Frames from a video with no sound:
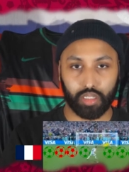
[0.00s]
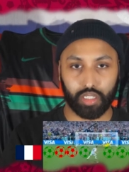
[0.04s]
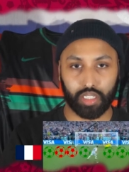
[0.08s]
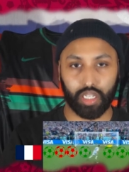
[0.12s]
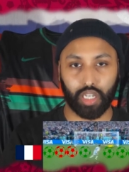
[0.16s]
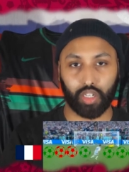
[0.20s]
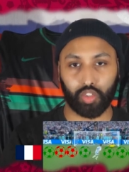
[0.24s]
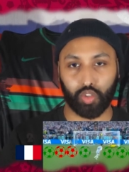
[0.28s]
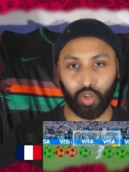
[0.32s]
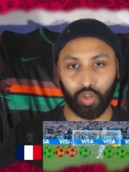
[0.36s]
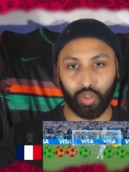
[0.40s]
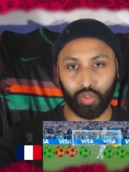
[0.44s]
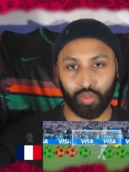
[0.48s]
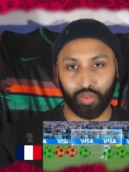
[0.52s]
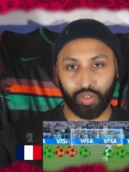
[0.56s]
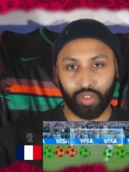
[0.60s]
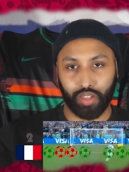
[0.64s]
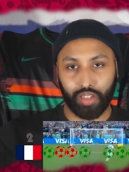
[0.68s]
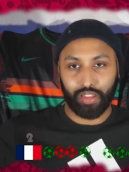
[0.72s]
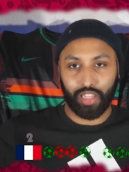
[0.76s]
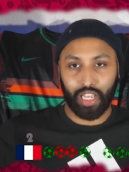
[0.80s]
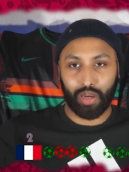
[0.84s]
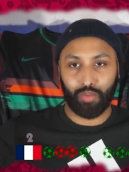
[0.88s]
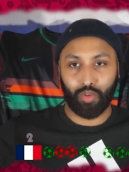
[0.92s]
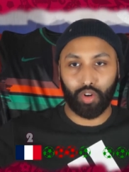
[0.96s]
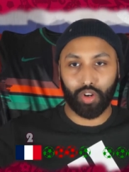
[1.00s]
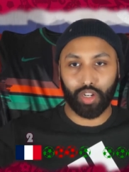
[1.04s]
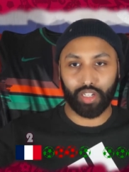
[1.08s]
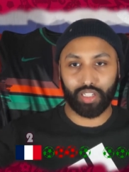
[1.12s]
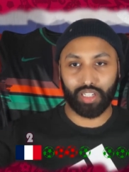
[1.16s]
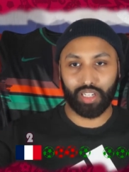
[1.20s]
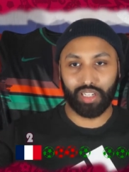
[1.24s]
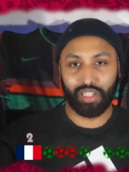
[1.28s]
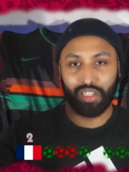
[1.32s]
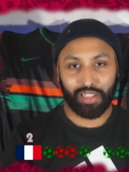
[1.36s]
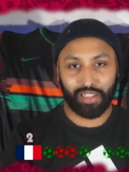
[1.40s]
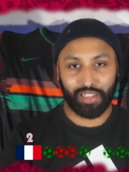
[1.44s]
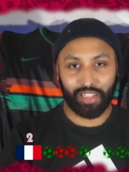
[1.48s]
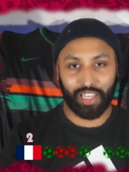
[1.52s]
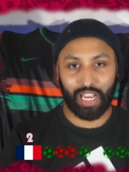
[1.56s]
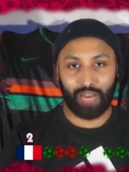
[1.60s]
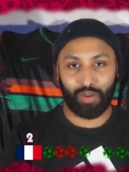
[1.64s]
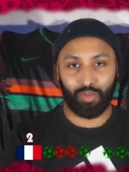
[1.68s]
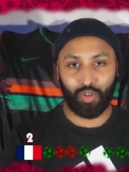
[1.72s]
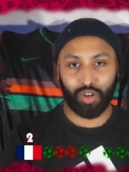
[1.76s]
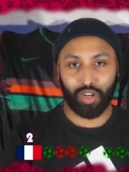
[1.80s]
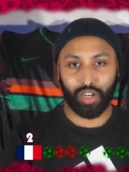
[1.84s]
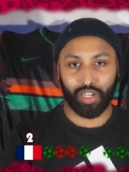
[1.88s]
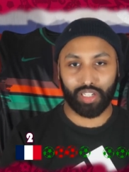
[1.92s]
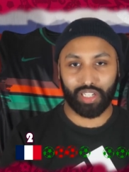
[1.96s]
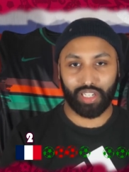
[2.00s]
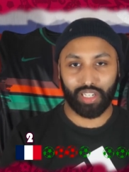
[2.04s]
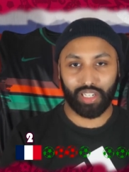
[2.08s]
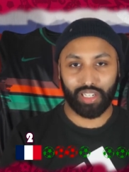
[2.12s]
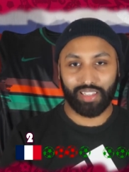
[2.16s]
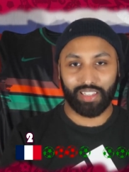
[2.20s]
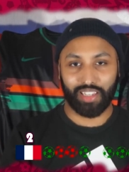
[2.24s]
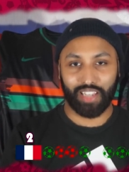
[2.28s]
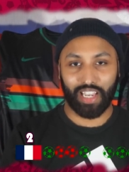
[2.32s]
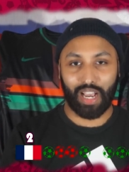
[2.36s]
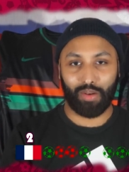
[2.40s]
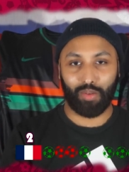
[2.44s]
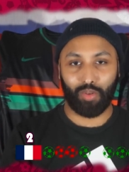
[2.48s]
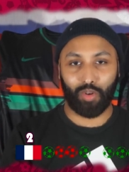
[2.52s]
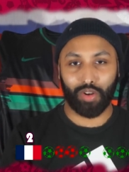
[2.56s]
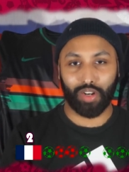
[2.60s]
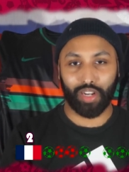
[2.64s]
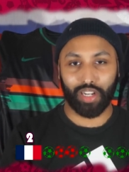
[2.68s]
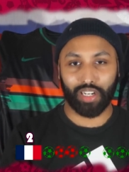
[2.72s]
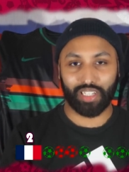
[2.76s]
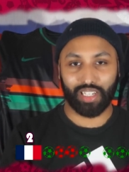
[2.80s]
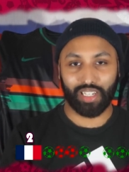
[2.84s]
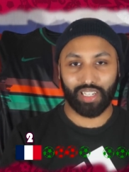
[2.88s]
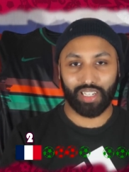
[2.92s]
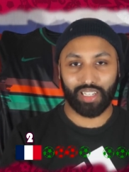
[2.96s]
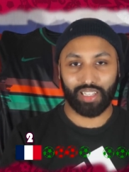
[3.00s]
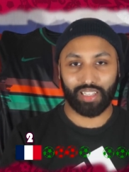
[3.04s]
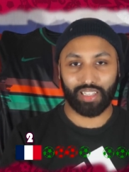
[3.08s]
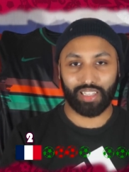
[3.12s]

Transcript: See, I told you, they have won it. They have won it. They have won it.